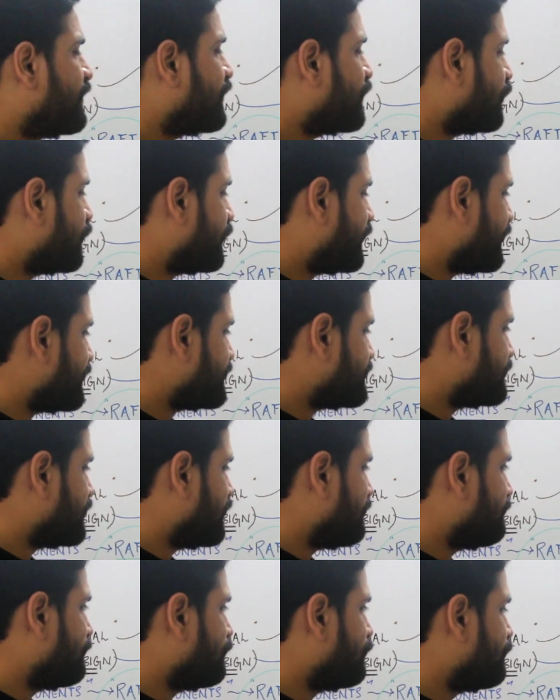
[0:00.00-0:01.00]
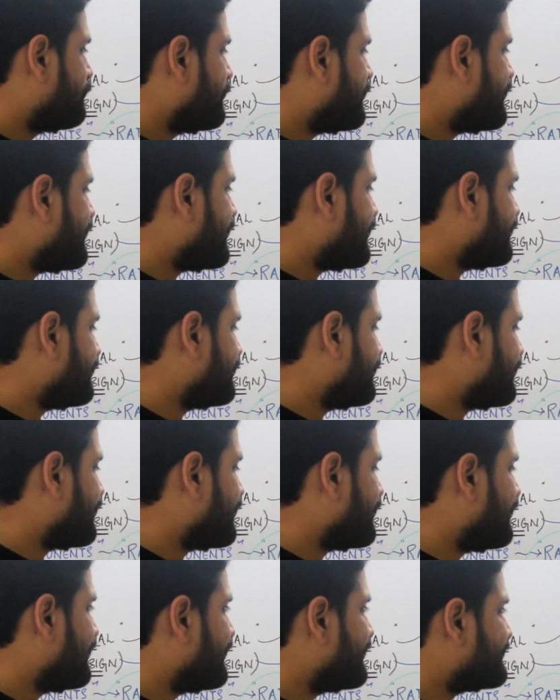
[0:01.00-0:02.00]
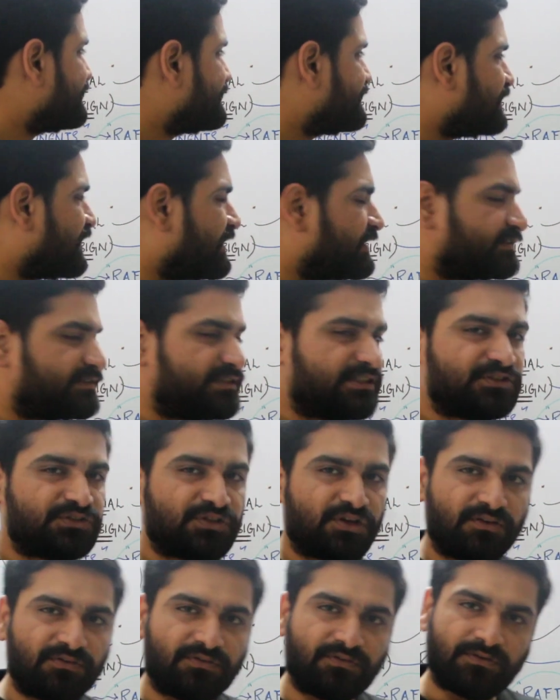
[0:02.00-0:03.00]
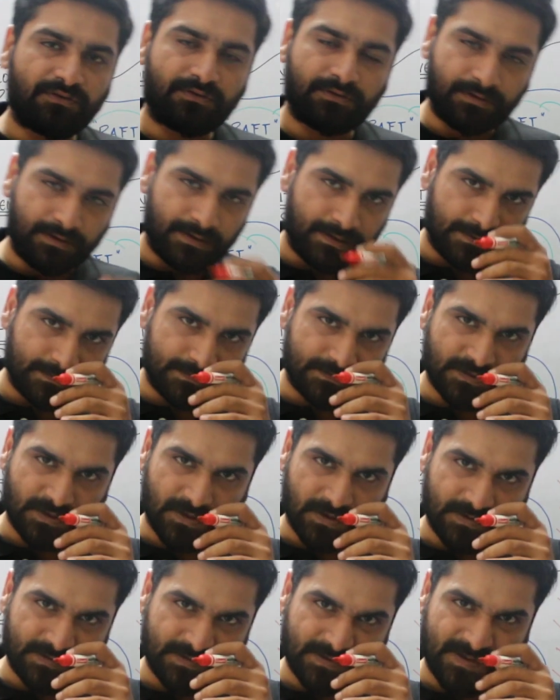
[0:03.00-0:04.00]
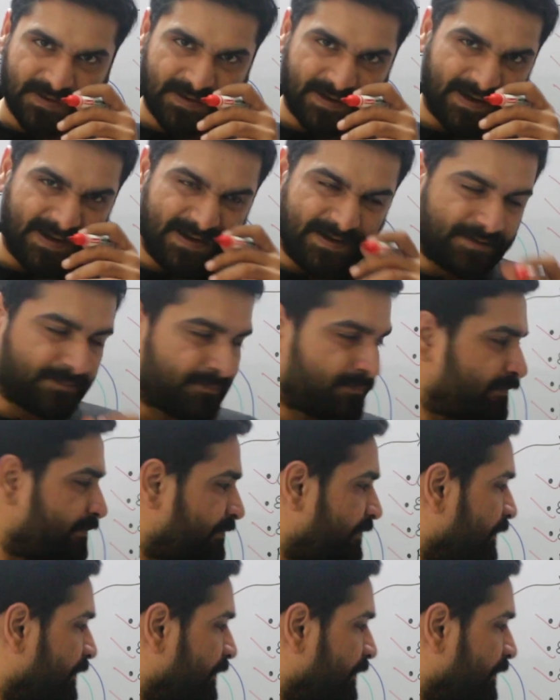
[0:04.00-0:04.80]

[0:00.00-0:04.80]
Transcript: rotational movement, and there are less chances of distortion, right?